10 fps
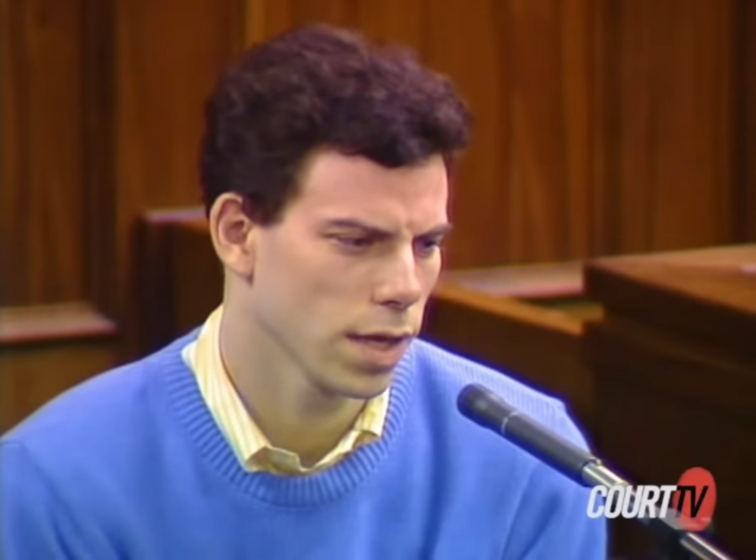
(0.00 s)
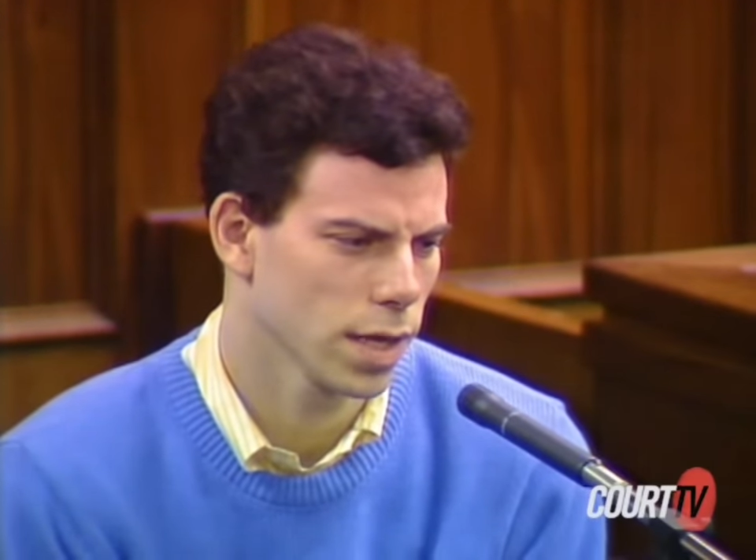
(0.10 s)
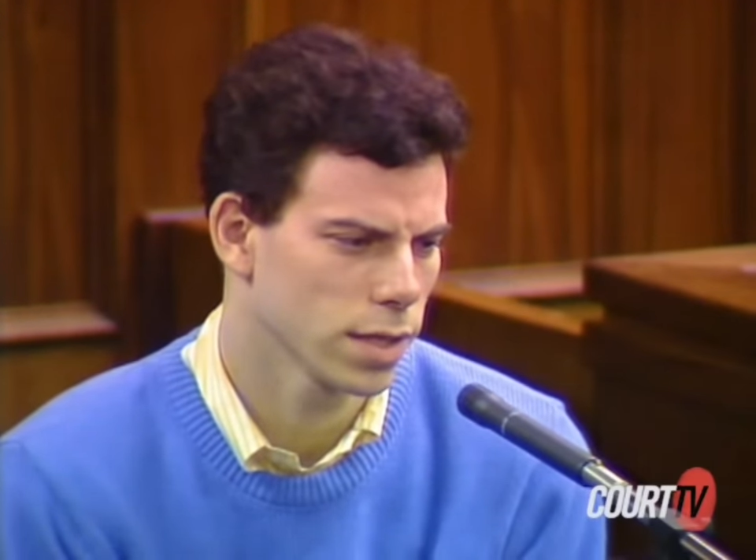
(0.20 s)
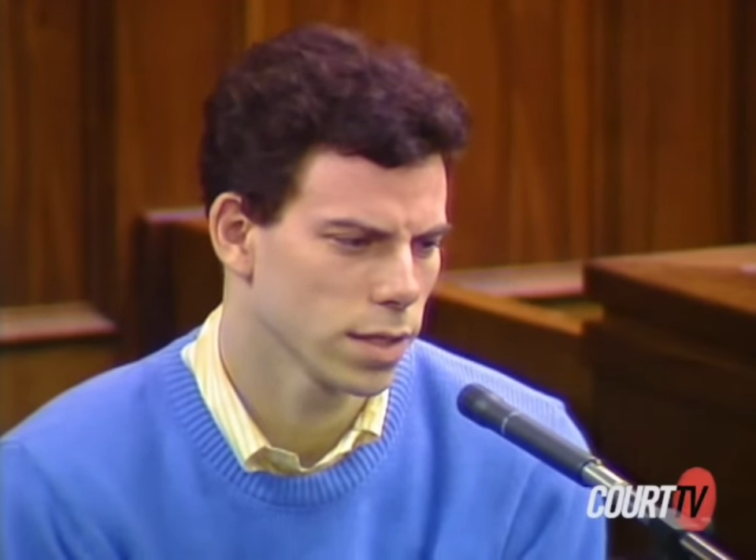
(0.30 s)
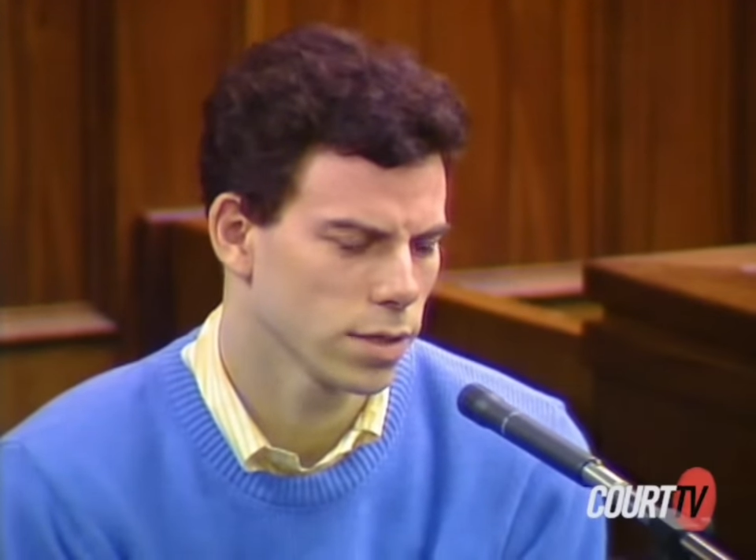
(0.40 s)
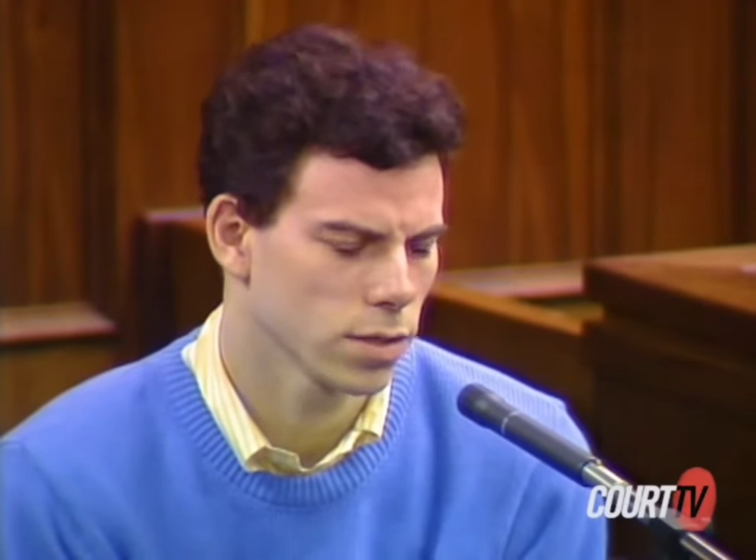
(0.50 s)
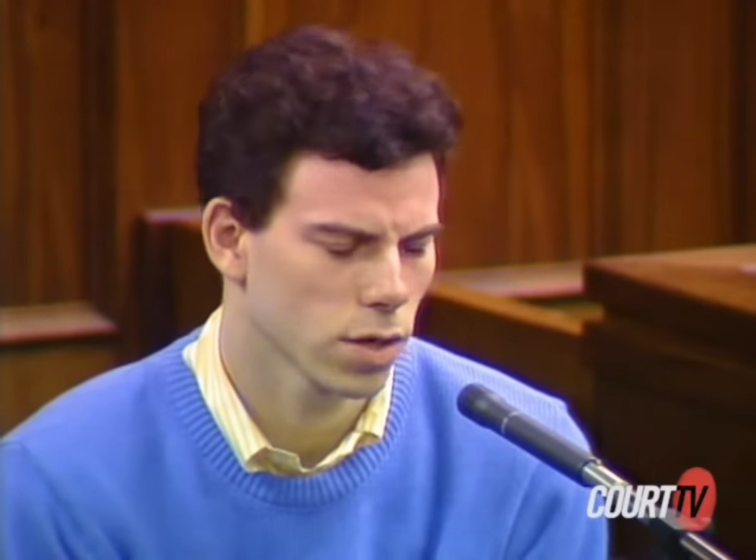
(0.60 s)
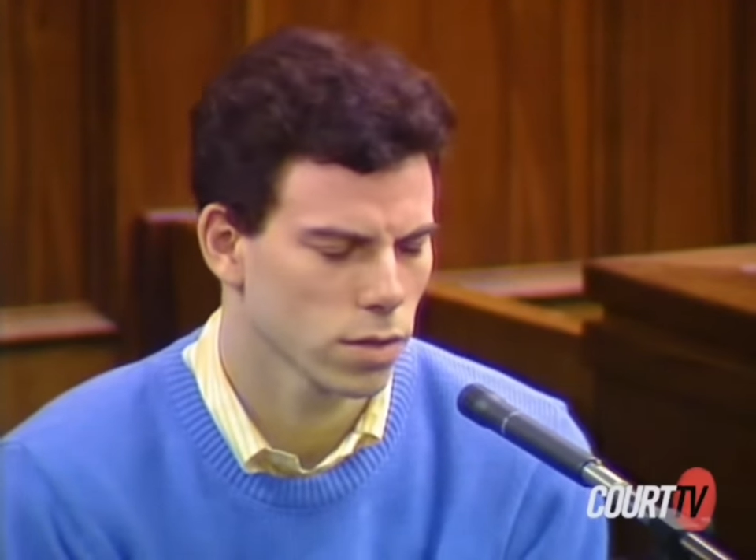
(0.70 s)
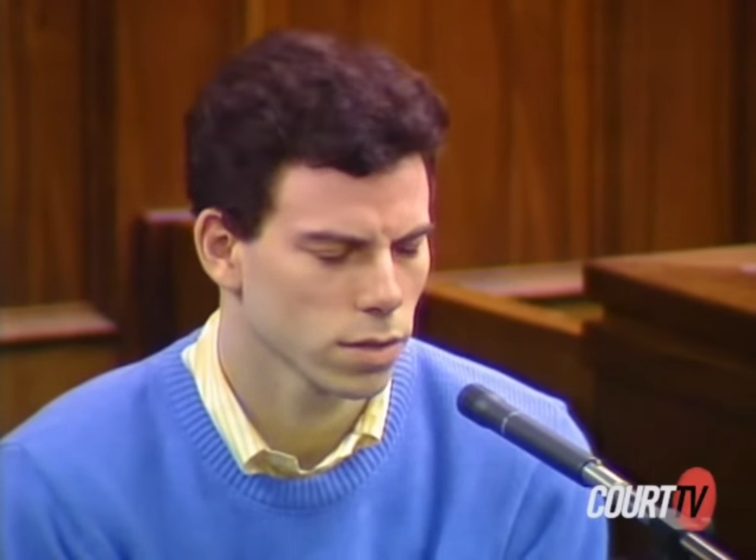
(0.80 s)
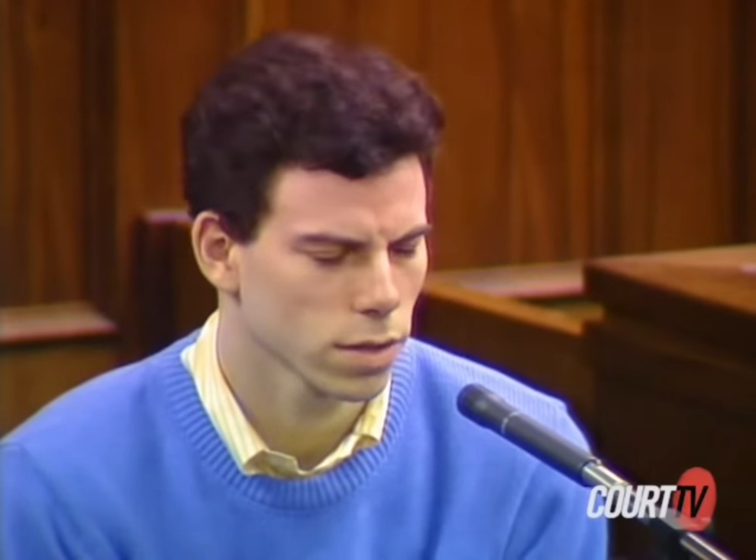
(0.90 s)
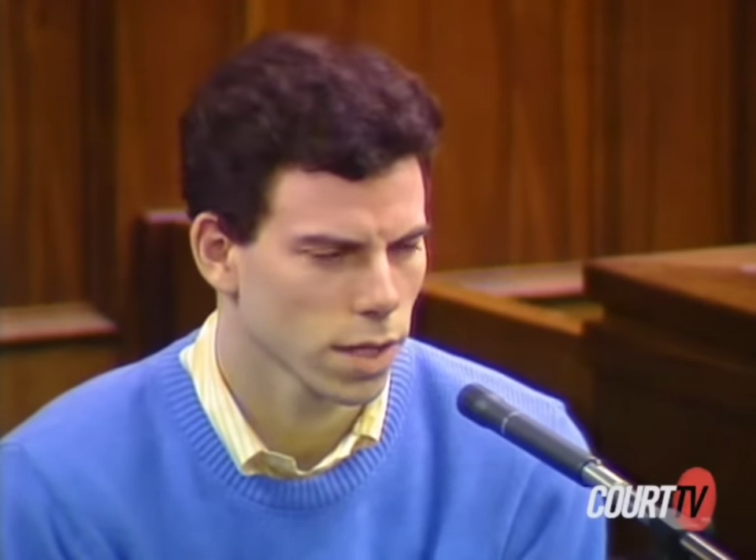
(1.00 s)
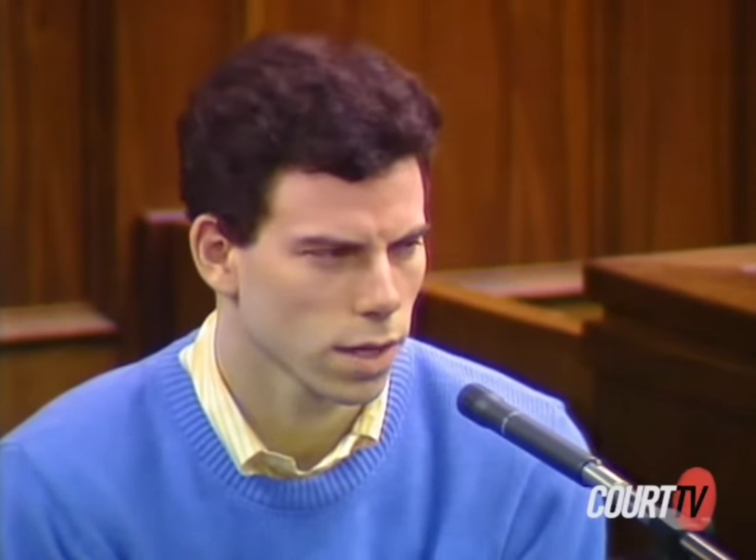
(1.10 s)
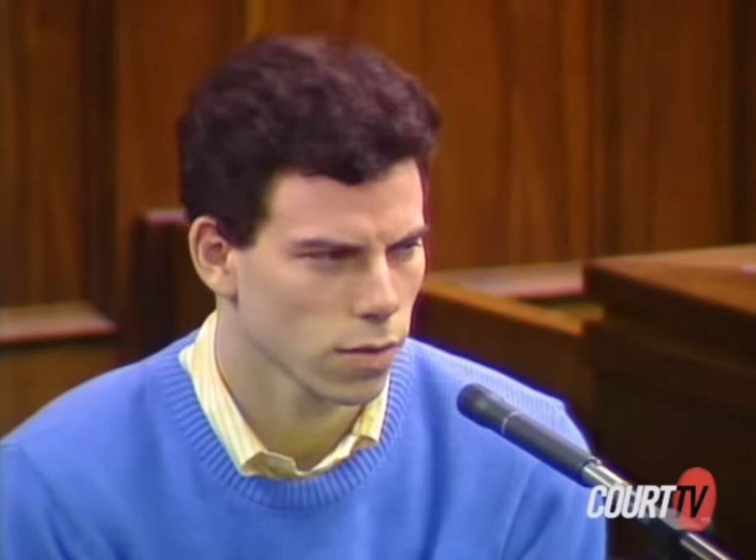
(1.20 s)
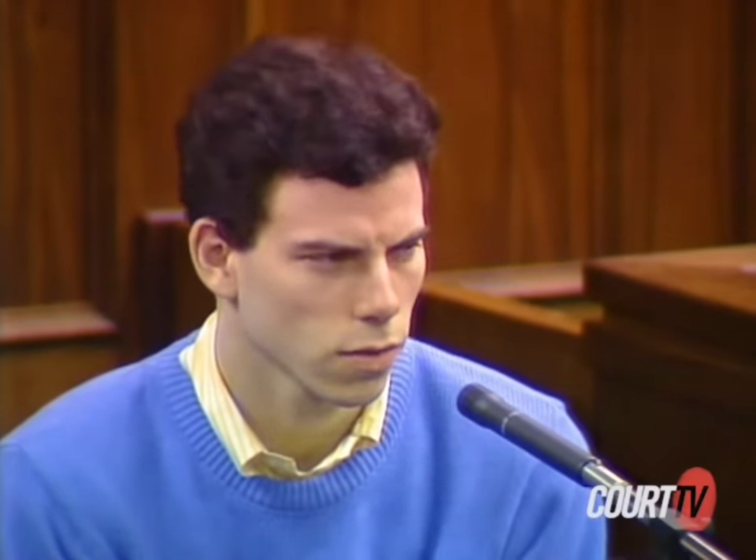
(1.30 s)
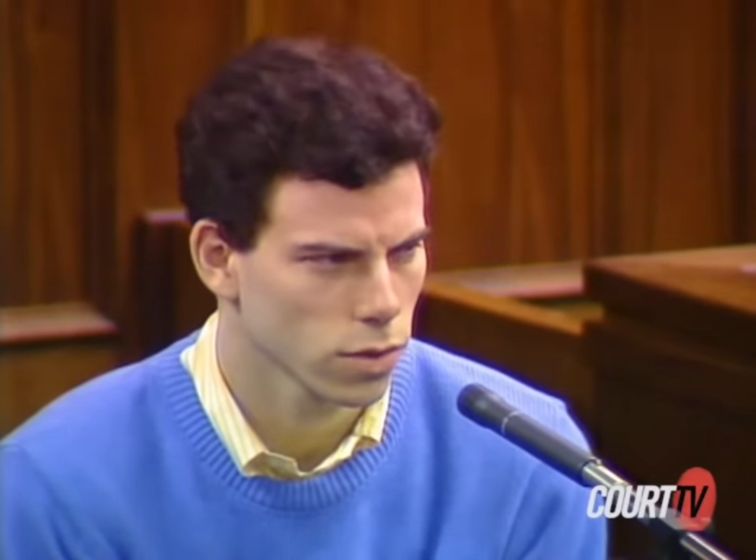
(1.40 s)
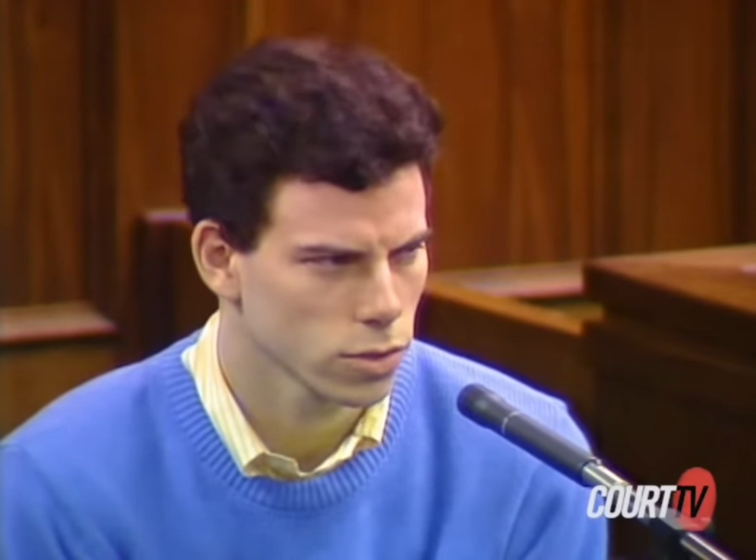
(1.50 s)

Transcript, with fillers: it didn't hurt like I thought it